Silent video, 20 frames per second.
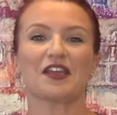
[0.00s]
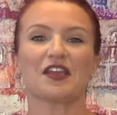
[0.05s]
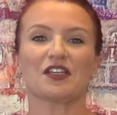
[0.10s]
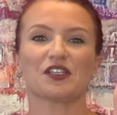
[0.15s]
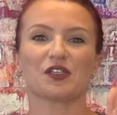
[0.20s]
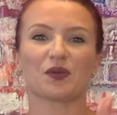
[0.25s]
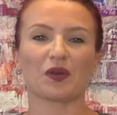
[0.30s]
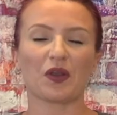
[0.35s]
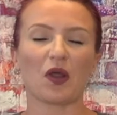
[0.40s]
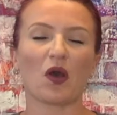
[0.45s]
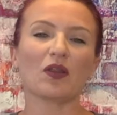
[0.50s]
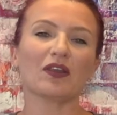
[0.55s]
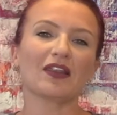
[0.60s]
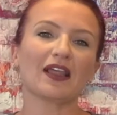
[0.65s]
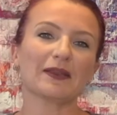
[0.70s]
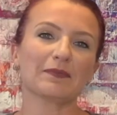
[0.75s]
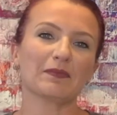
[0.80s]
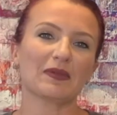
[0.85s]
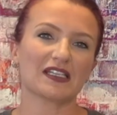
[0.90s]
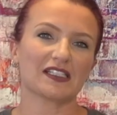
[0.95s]
to an
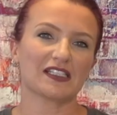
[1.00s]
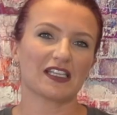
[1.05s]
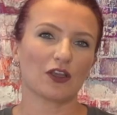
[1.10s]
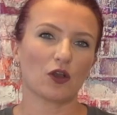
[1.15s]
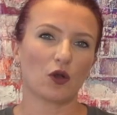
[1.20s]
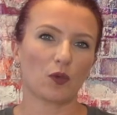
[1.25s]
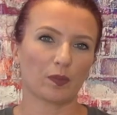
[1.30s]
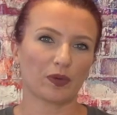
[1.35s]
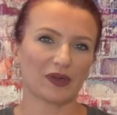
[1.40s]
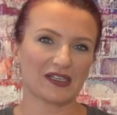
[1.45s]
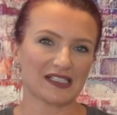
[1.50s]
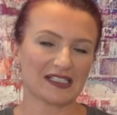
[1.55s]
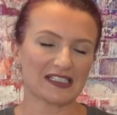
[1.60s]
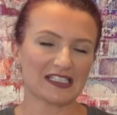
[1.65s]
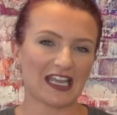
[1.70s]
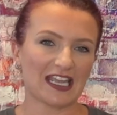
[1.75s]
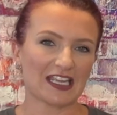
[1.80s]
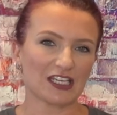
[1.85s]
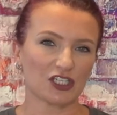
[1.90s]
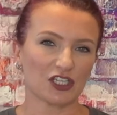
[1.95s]
online meeting or
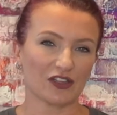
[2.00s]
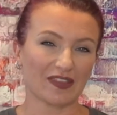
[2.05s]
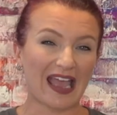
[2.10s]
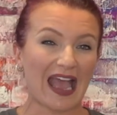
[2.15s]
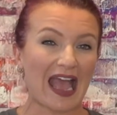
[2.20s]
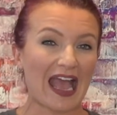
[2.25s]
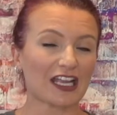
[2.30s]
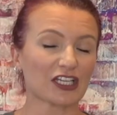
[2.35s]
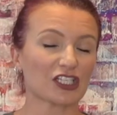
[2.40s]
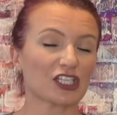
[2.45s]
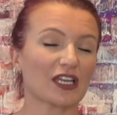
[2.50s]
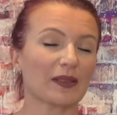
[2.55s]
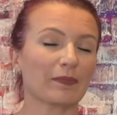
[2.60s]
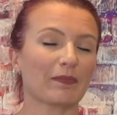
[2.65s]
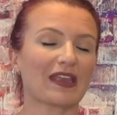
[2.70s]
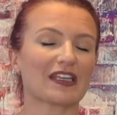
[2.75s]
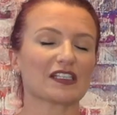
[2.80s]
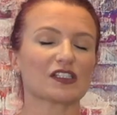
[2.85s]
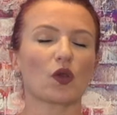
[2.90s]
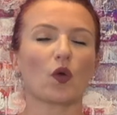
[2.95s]
presentation that actually
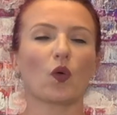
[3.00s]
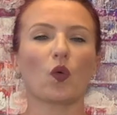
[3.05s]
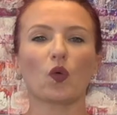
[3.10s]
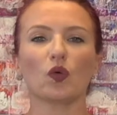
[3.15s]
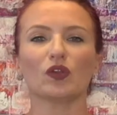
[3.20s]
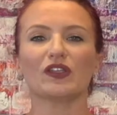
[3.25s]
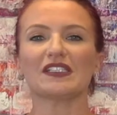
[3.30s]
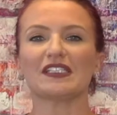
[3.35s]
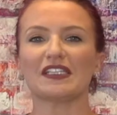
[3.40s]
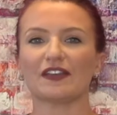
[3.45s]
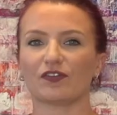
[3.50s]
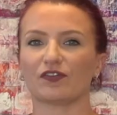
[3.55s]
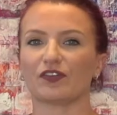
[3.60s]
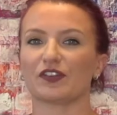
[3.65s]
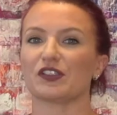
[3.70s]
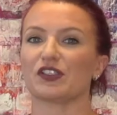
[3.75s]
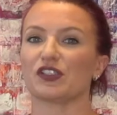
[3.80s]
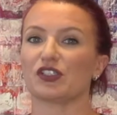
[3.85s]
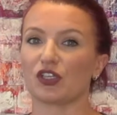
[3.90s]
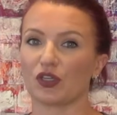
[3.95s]
makes all the
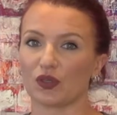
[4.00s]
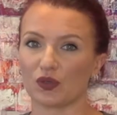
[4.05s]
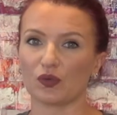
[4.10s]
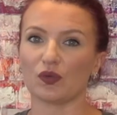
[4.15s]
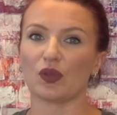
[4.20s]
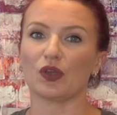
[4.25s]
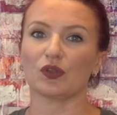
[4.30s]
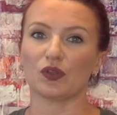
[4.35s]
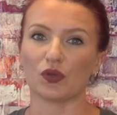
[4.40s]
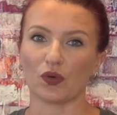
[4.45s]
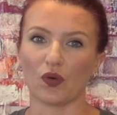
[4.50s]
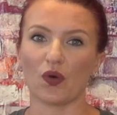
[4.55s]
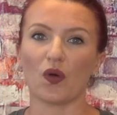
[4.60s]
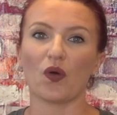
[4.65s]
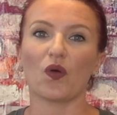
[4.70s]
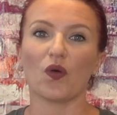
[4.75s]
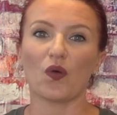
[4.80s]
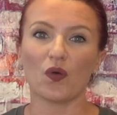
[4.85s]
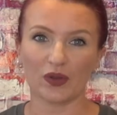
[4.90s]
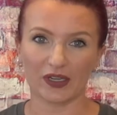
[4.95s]
difference to your
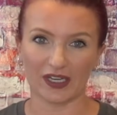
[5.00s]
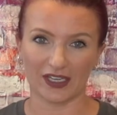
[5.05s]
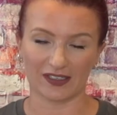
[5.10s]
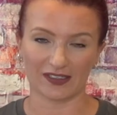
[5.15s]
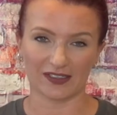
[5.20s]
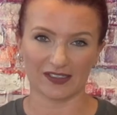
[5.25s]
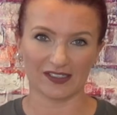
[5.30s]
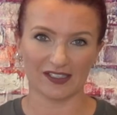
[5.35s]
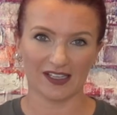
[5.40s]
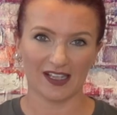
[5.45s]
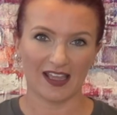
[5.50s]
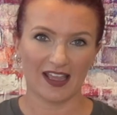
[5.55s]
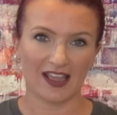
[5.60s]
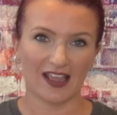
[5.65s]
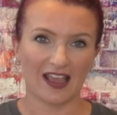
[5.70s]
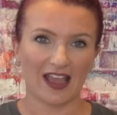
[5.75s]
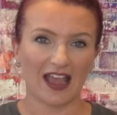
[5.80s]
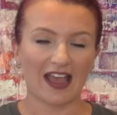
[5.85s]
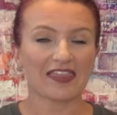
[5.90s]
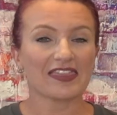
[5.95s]
audience.
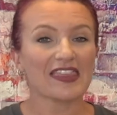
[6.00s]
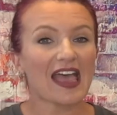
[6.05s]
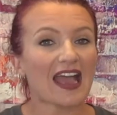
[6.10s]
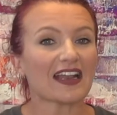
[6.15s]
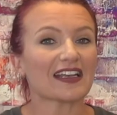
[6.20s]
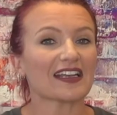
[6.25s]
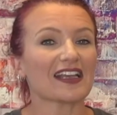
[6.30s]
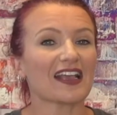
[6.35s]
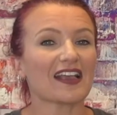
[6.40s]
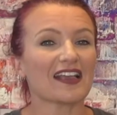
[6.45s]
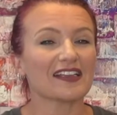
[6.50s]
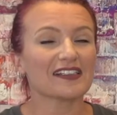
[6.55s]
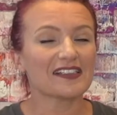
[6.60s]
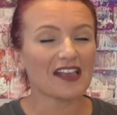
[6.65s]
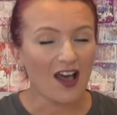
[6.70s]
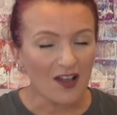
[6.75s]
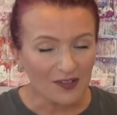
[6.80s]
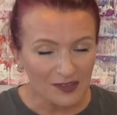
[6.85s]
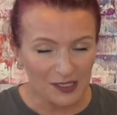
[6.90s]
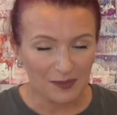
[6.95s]
And that is
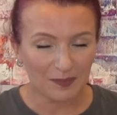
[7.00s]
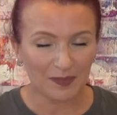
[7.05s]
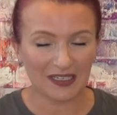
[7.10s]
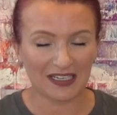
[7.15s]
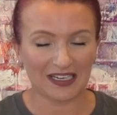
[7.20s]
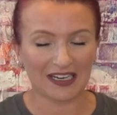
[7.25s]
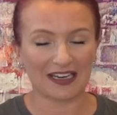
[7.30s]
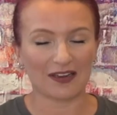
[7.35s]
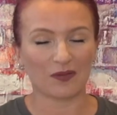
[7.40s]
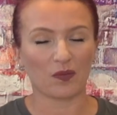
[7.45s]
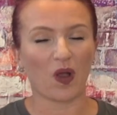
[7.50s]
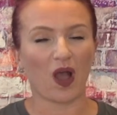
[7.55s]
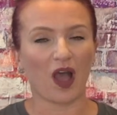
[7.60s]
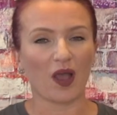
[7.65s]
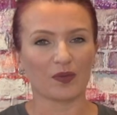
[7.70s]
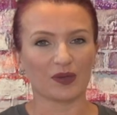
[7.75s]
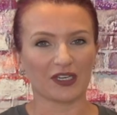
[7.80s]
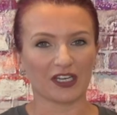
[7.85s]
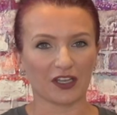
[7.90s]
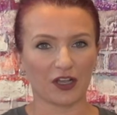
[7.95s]
ultimately what I
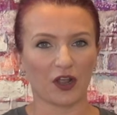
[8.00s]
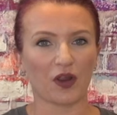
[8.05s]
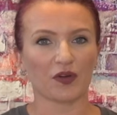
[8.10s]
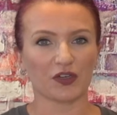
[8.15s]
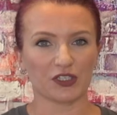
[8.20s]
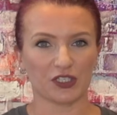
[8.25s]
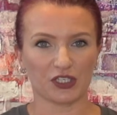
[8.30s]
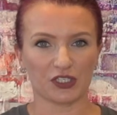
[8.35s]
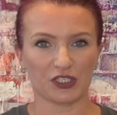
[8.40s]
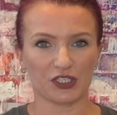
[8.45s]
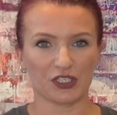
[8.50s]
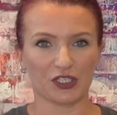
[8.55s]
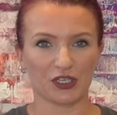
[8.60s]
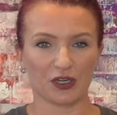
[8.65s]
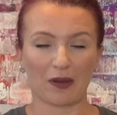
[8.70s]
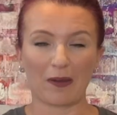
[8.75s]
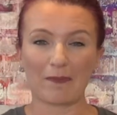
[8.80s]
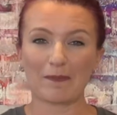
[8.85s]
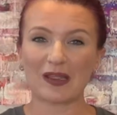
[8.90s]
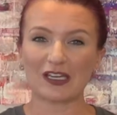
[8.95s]
would encourage you to
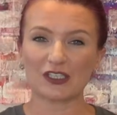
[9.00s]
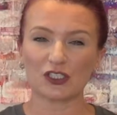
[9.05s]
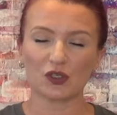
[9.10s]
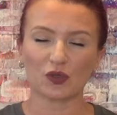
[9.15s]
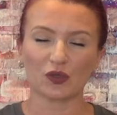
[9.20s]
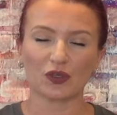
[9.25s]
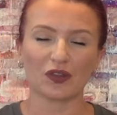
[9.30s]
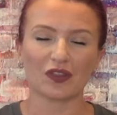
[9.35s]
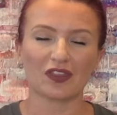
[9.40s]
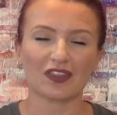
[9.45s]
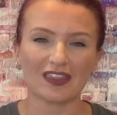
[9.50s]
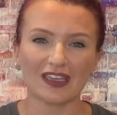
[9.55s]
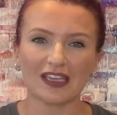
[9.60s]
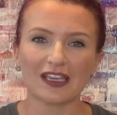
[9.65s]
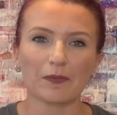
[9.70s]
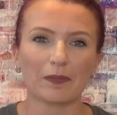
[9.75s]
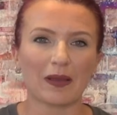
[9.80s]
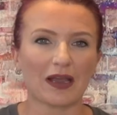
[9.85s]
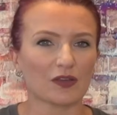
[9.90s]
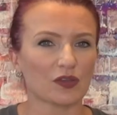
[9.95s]
do. Make sure you think
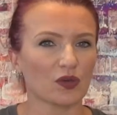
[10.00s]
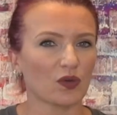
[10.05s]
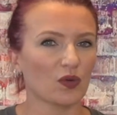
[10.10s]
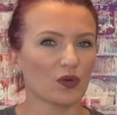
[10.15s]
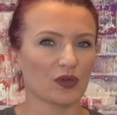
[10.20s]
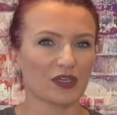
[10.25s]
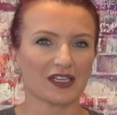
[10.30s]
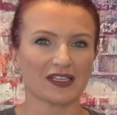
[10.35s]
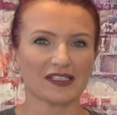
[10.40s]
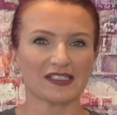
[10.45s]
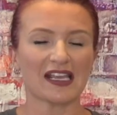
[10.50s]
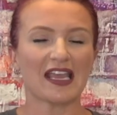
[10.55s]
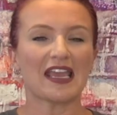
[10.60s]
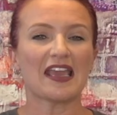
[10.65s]
about your audience,